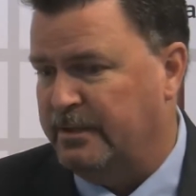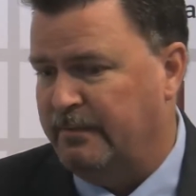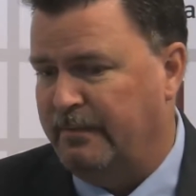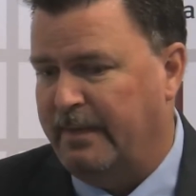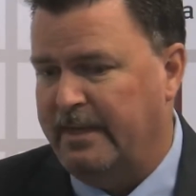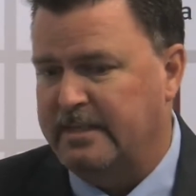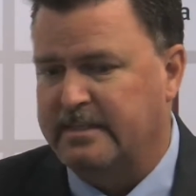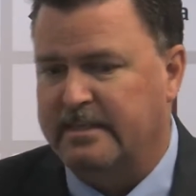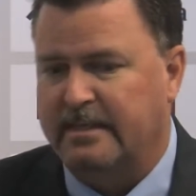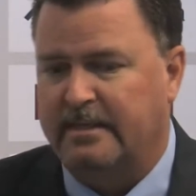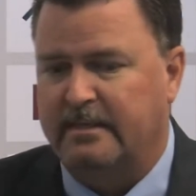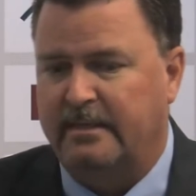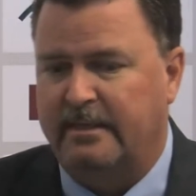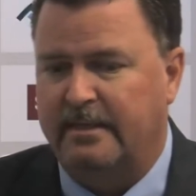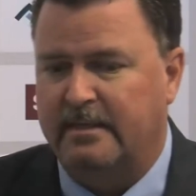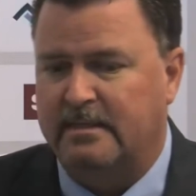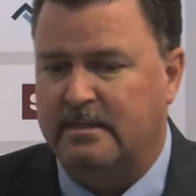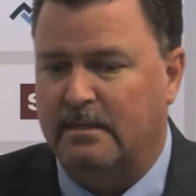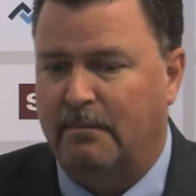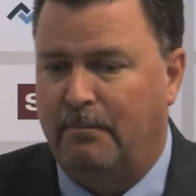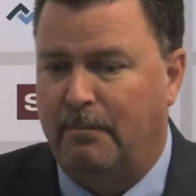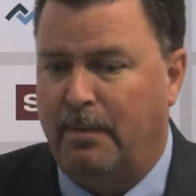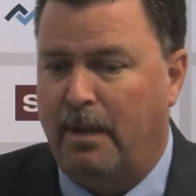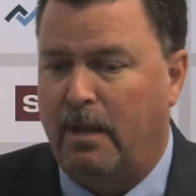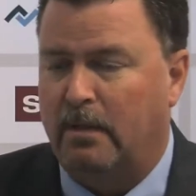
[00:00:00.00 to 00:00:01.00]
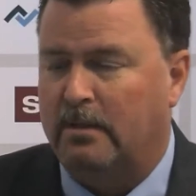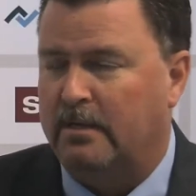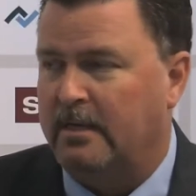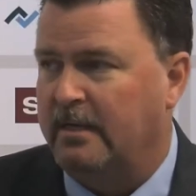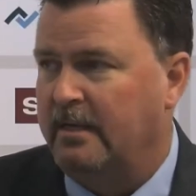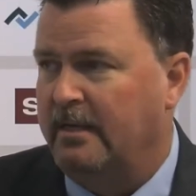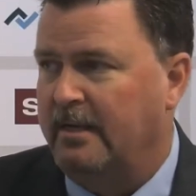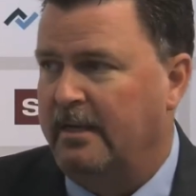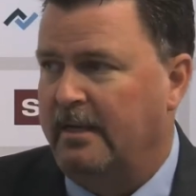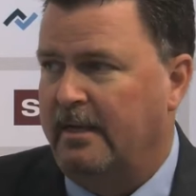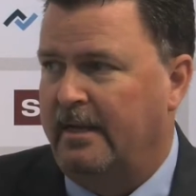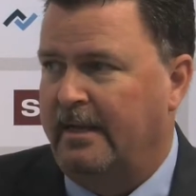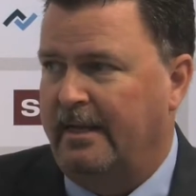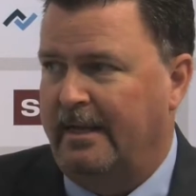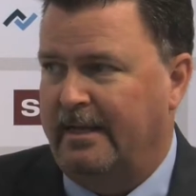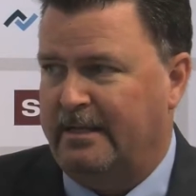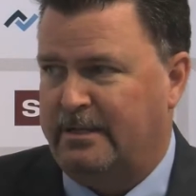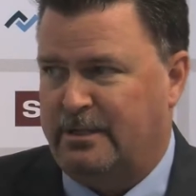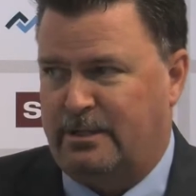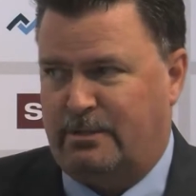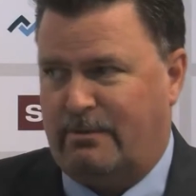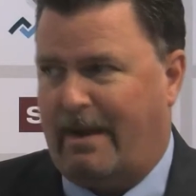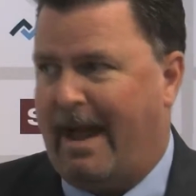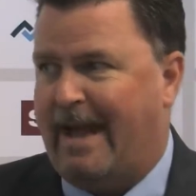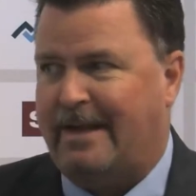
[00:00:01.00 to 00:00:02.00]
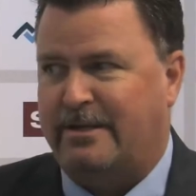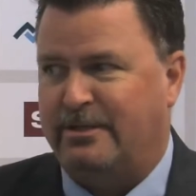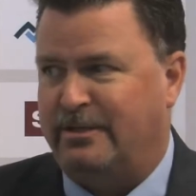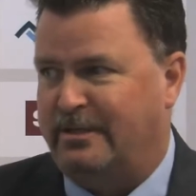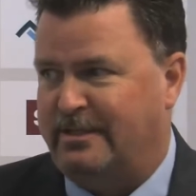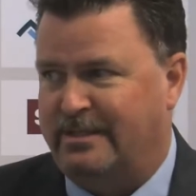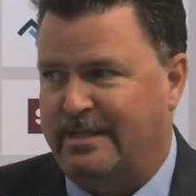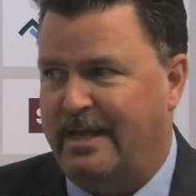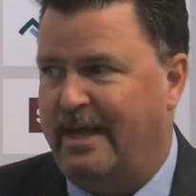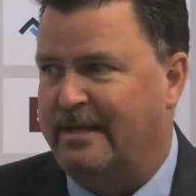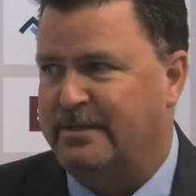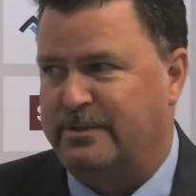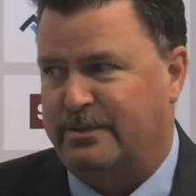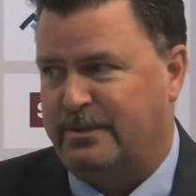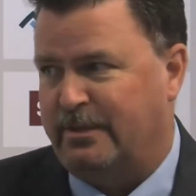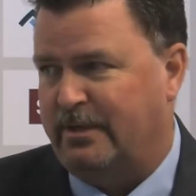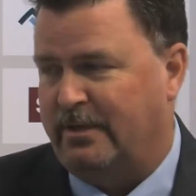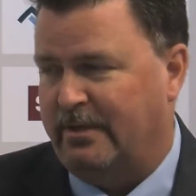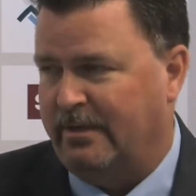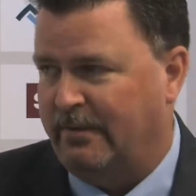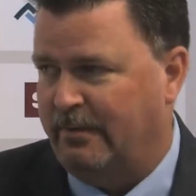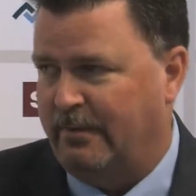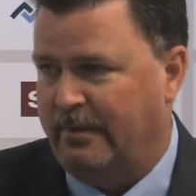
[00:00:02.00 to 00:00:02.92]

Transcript: Basically, it's a bulk extraction tester.